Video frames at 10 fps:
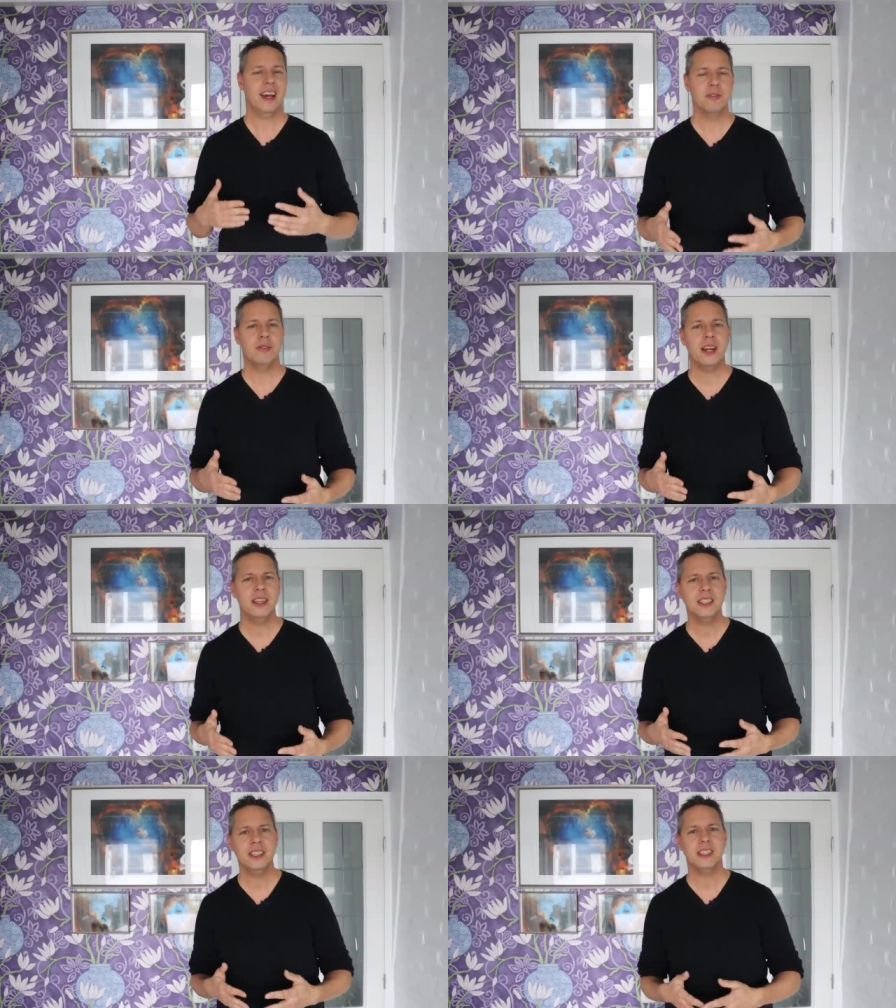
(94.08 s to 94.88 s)

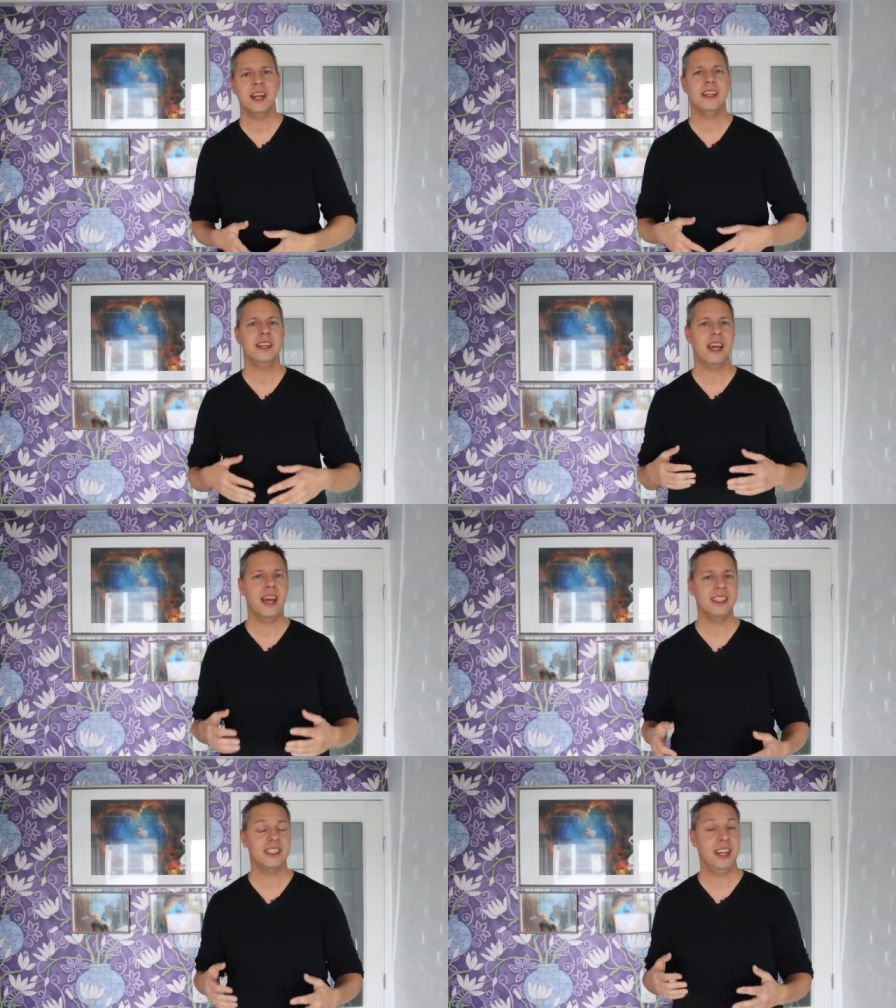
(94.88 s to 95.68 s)
advantages that the
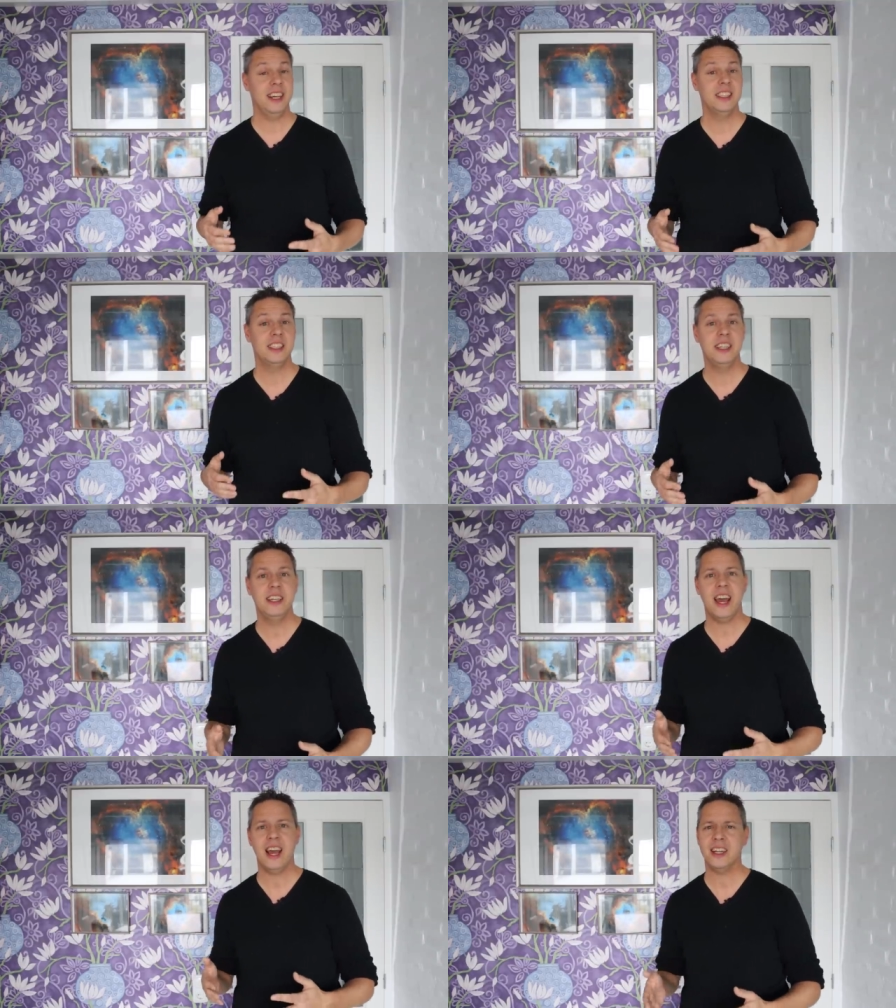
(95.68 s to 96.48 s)
Edge
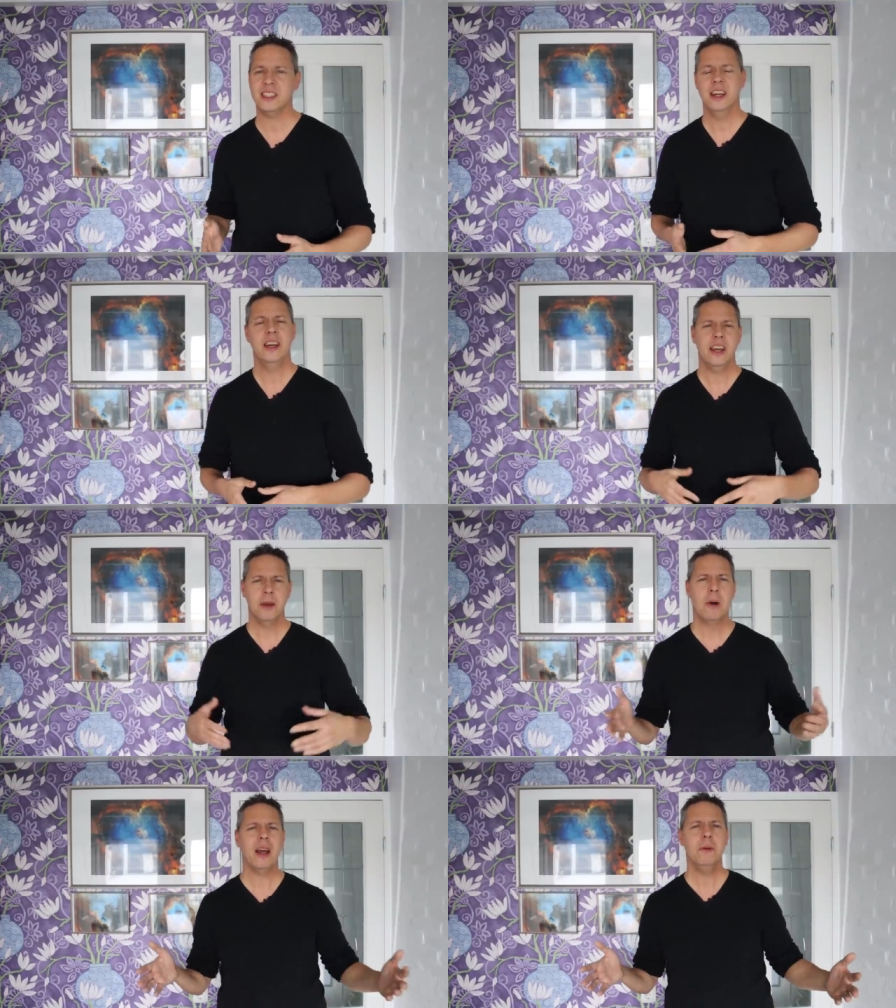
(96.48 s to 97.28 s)
HD has
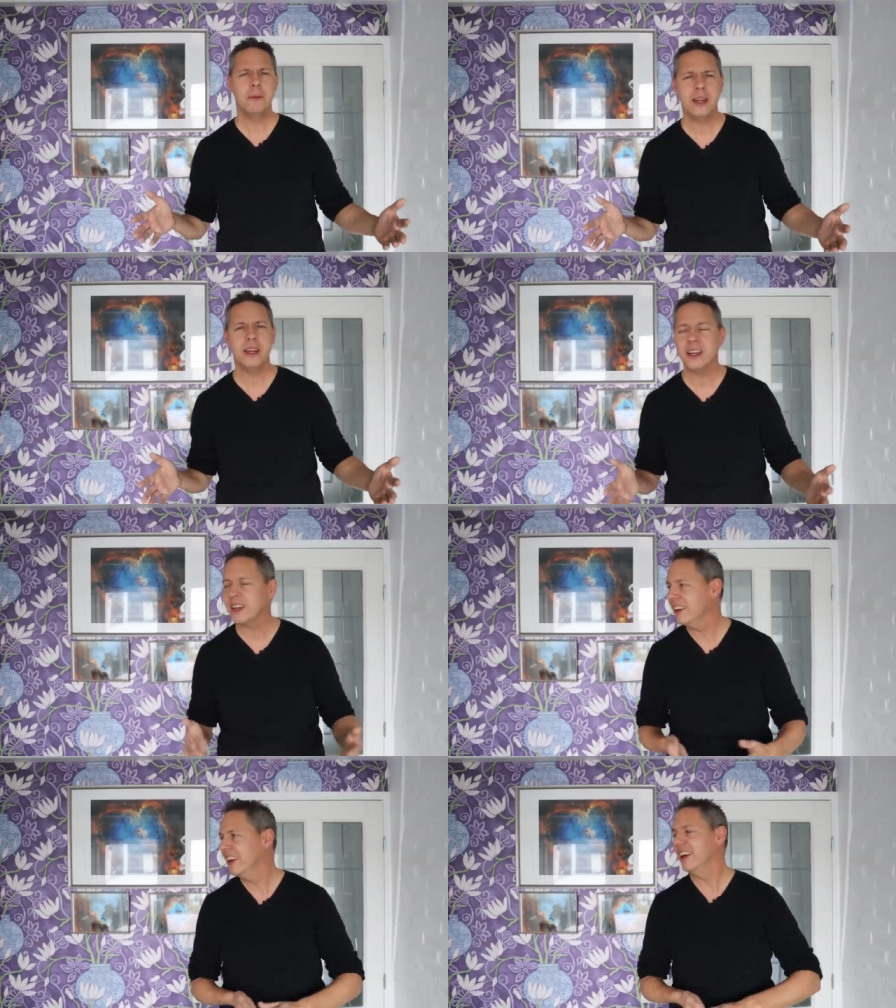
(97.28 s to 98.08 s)
in my
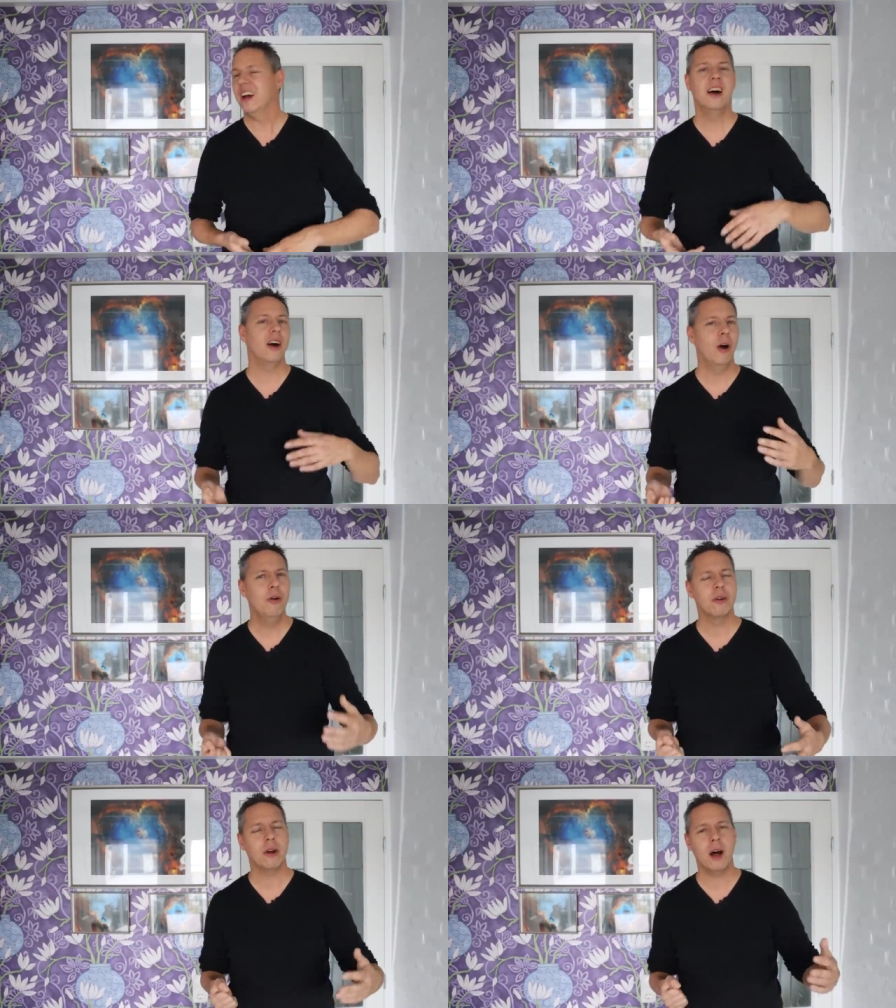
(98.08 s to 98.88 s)
opinion, uh,
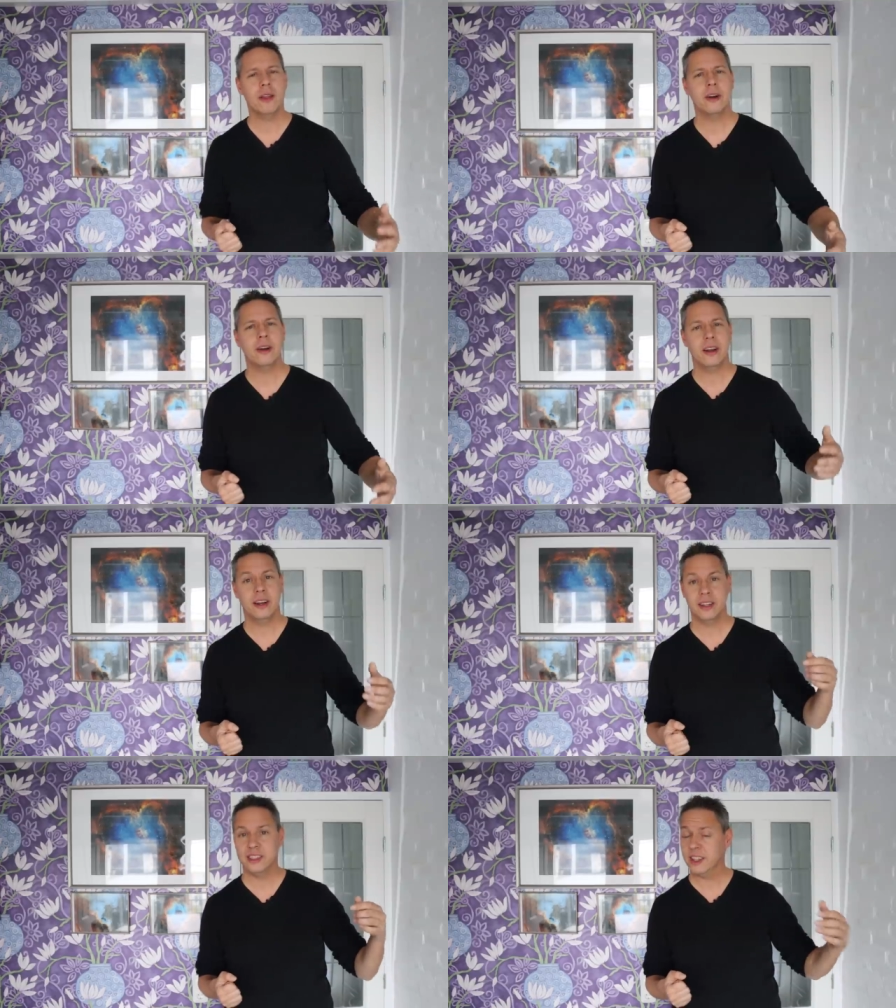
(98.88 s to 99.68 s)
over other
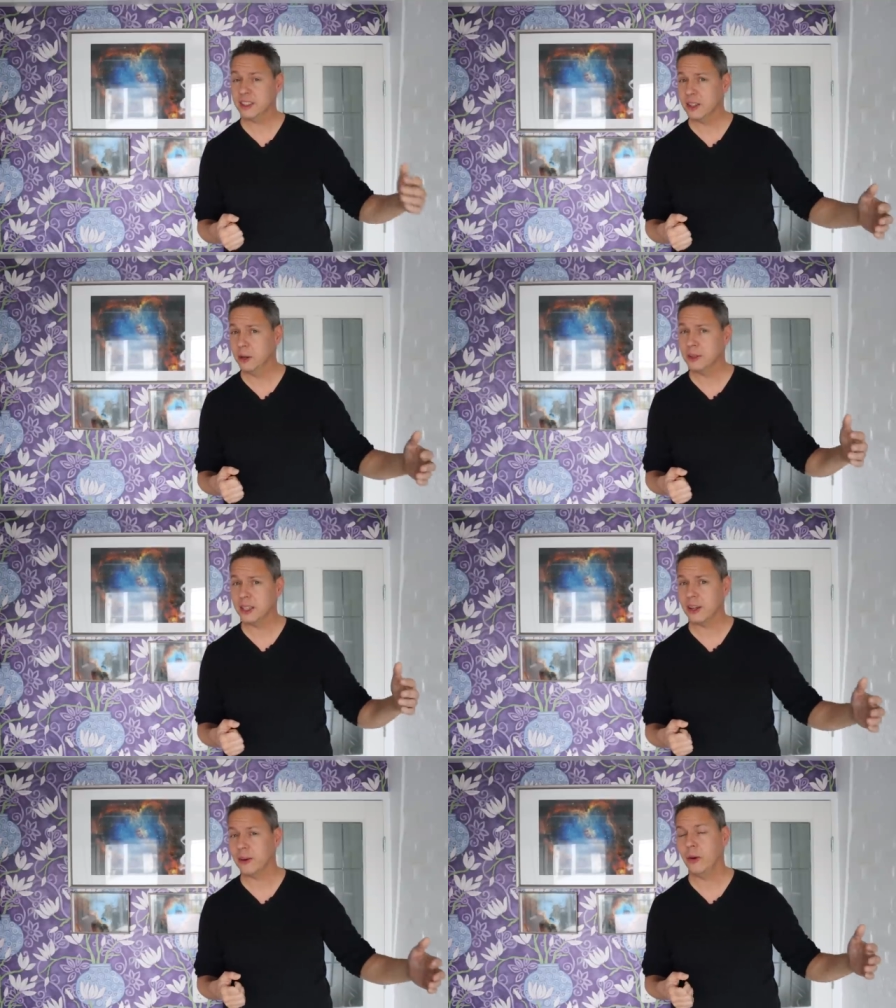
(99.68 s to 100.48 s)
uh, telescopes
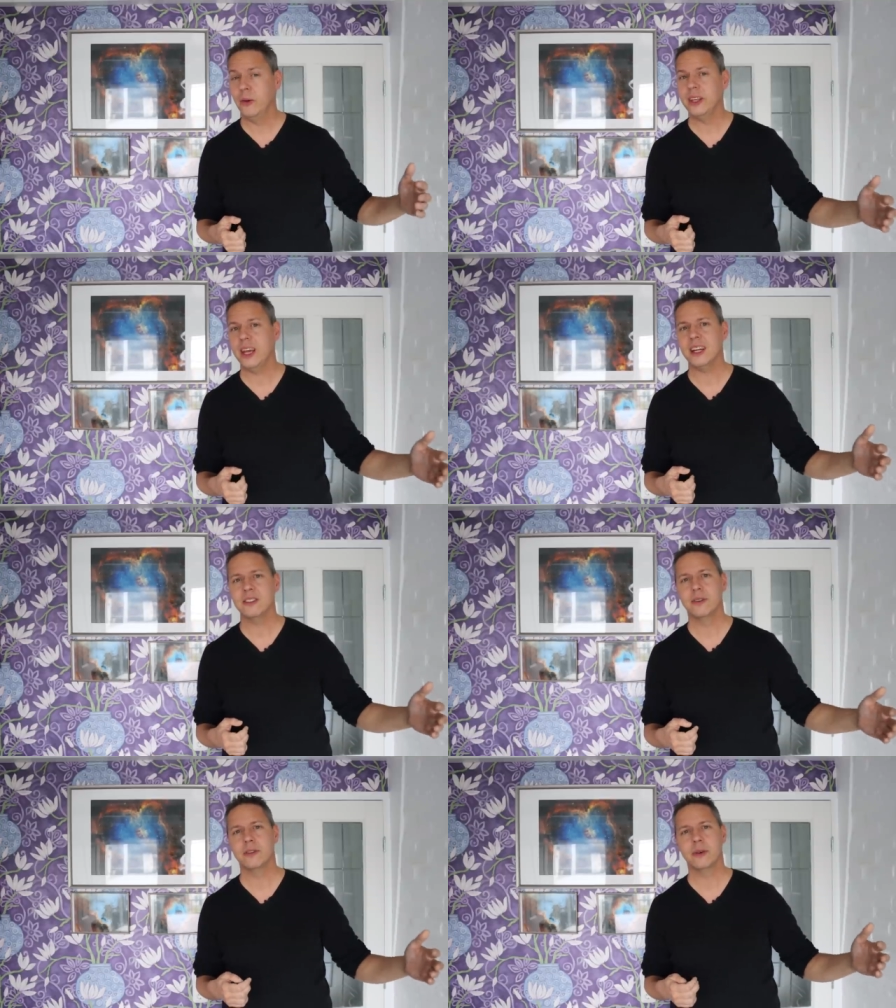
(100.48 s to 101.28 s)
that are on the
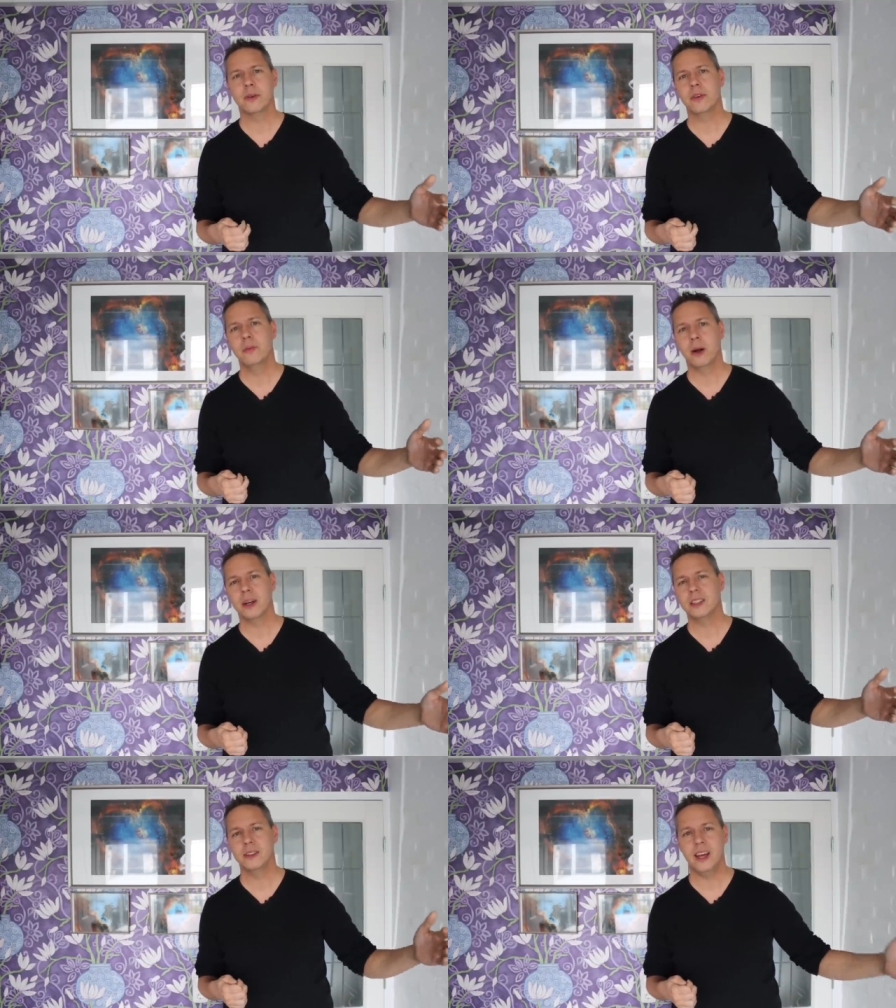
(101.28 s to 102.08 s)
astrophotography
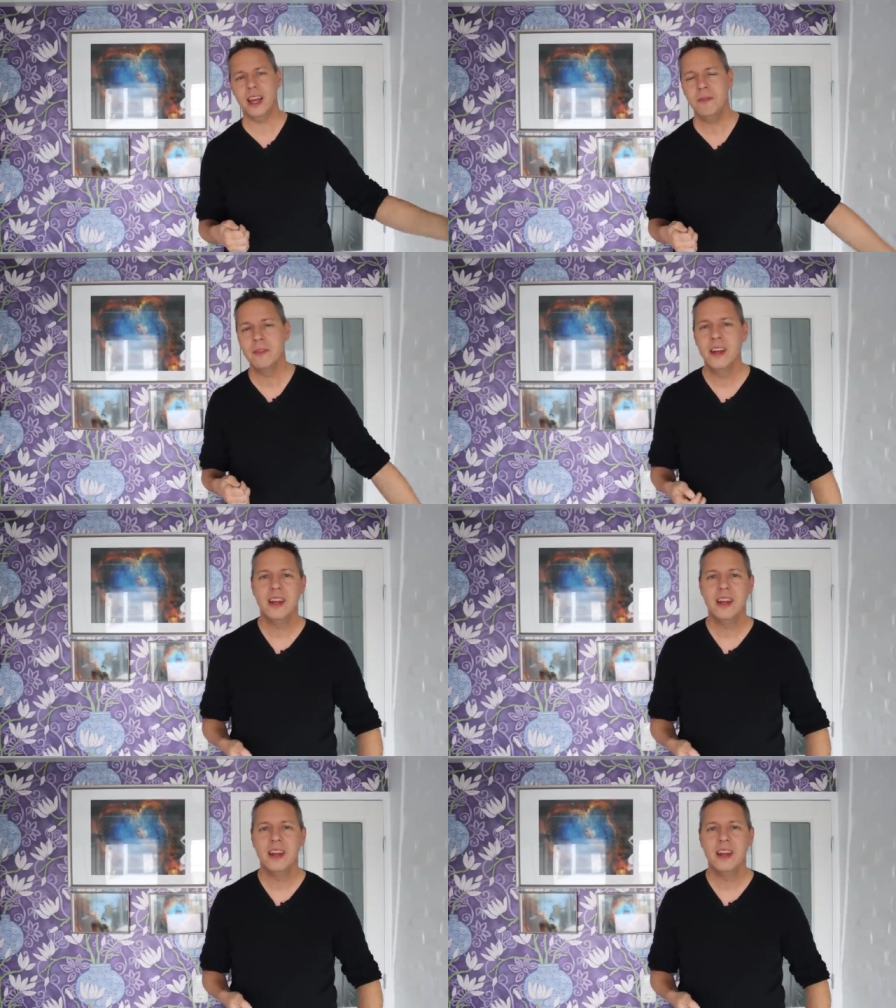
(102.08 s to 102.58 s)
market today.